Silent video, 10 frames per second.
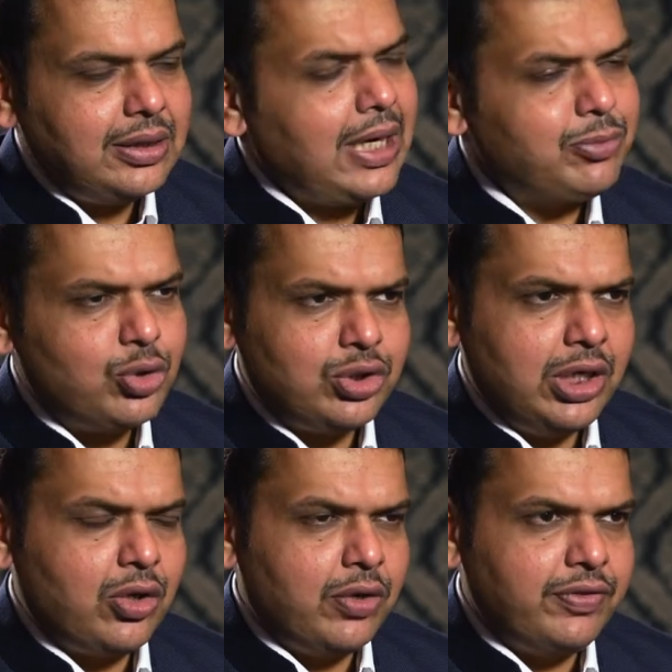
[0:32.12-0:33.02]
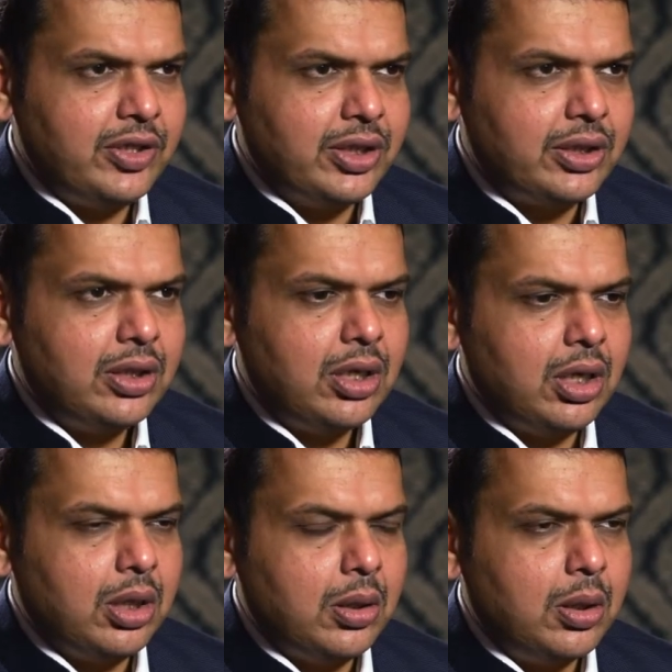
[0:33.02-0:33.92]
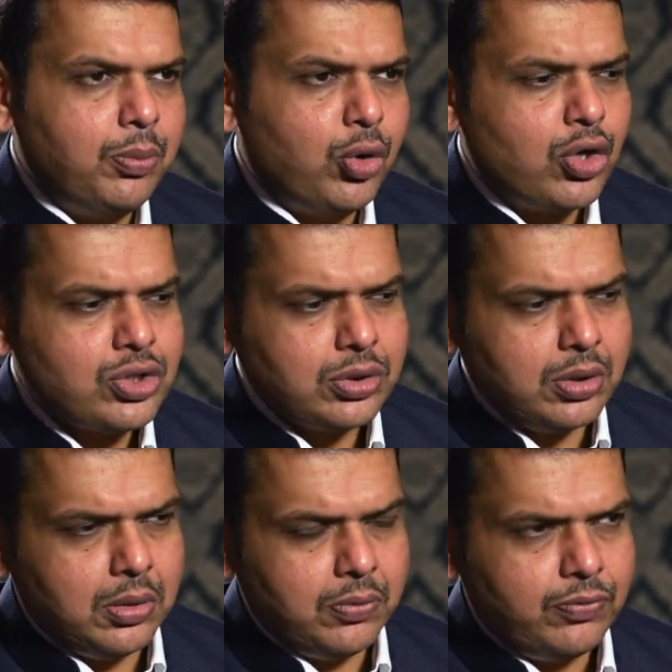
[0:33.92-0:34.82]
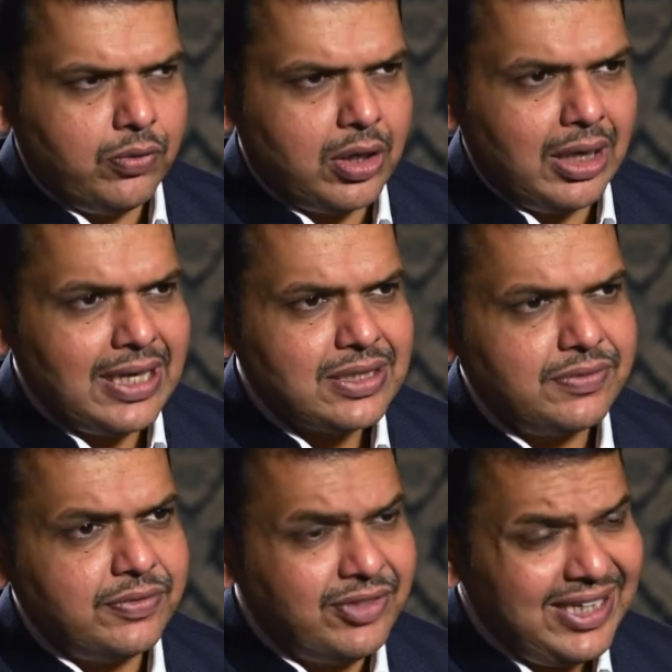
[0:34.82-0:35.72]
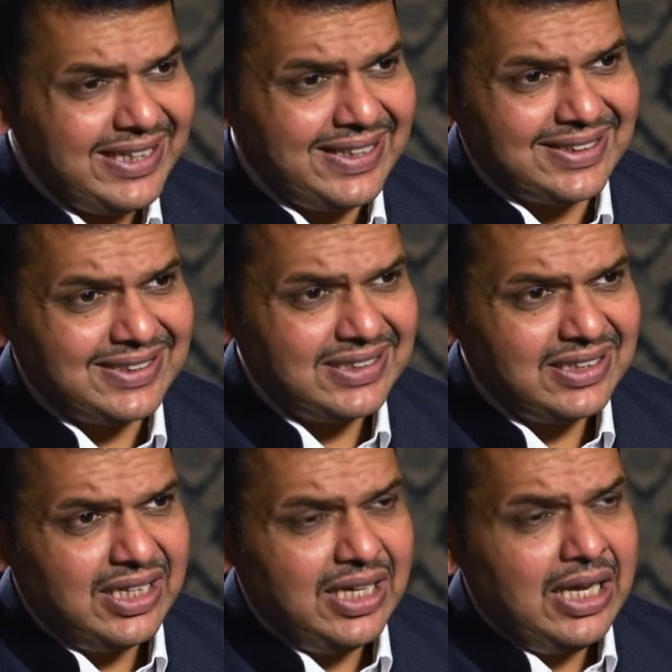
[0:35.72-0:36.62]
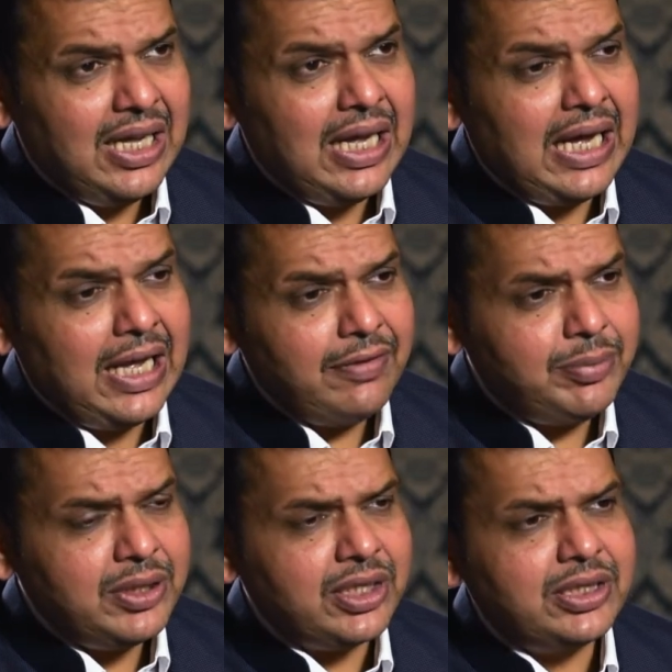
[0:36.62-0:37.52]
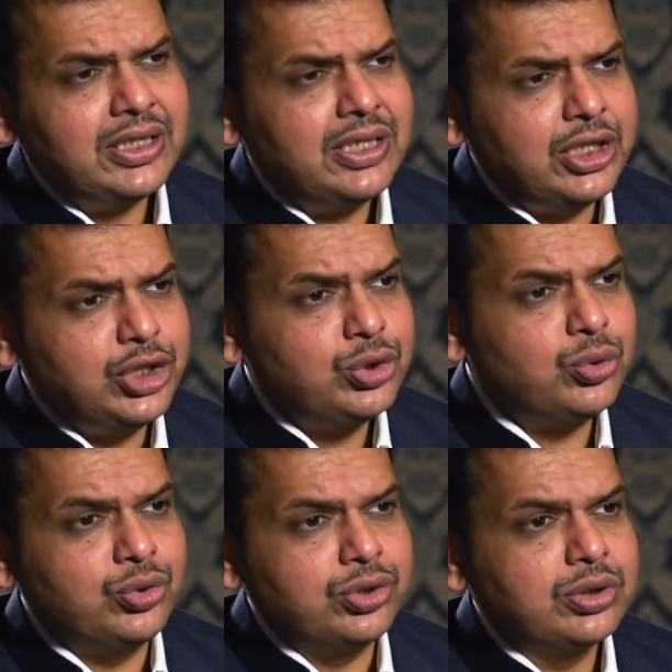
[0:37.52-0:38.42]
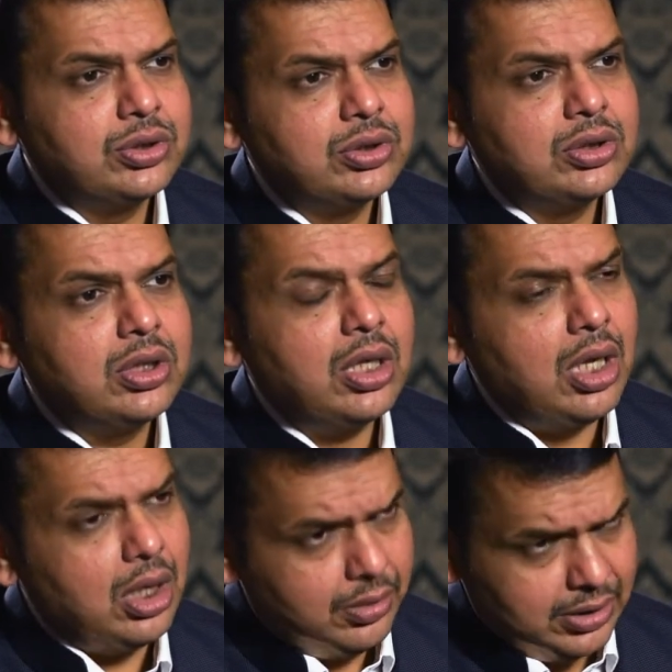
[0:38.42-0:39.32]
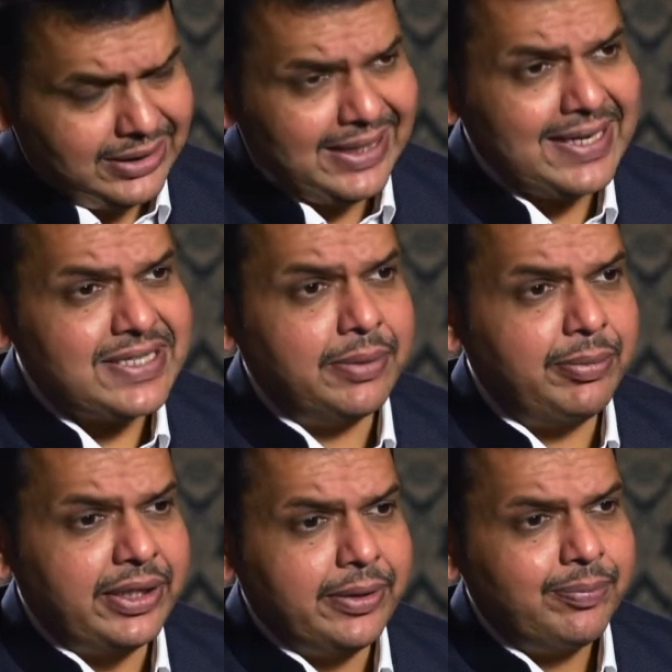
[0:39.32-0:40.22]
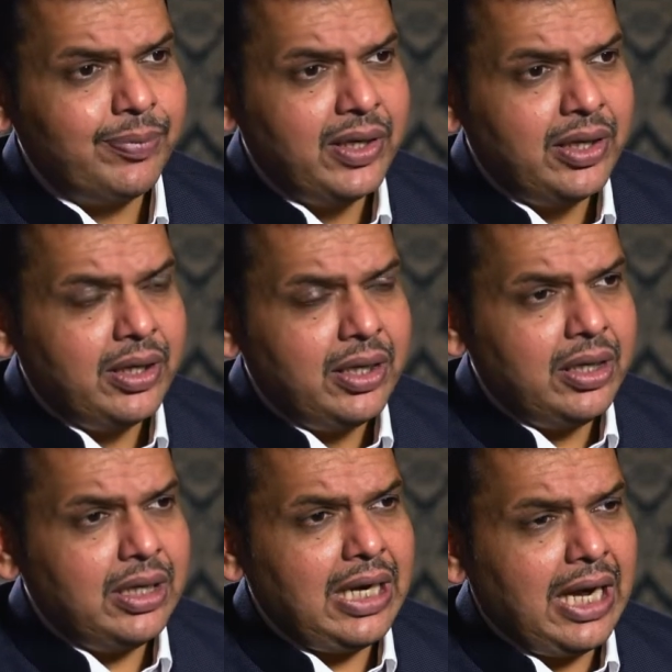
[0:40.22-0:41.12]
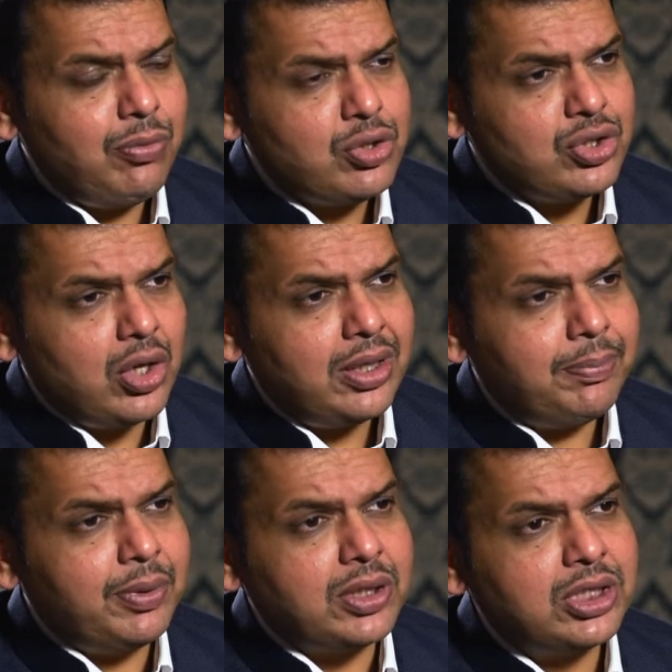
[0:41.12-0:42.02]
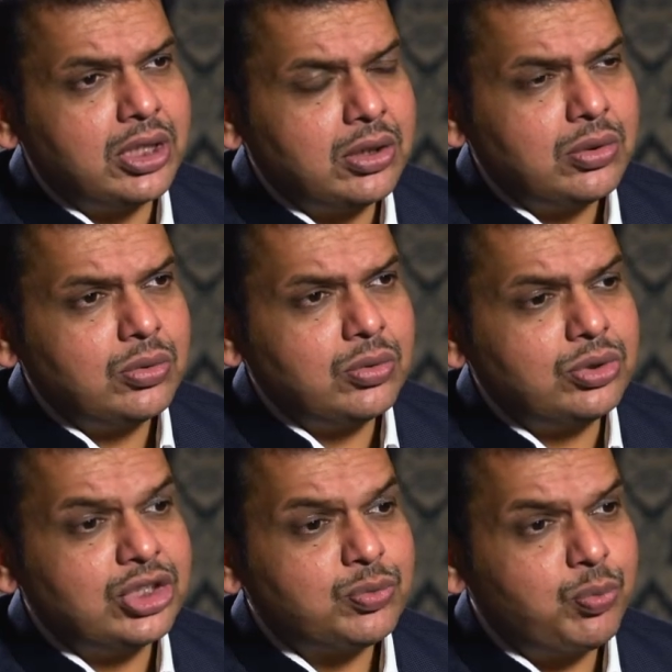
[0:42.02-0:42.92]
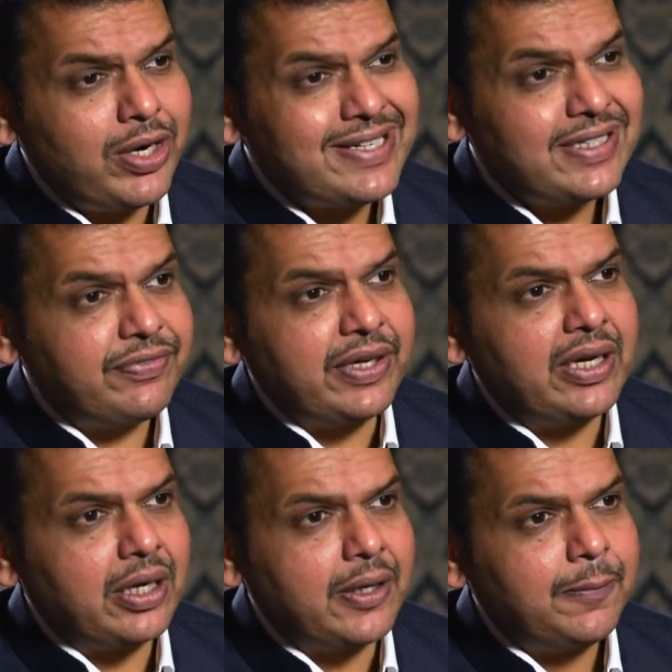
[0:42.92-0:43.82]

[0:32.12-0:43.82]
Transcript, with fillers: Yeah, I am totally confident because for last 15 years I have been raising issues in the assembly, and I was not the person who just points the finger.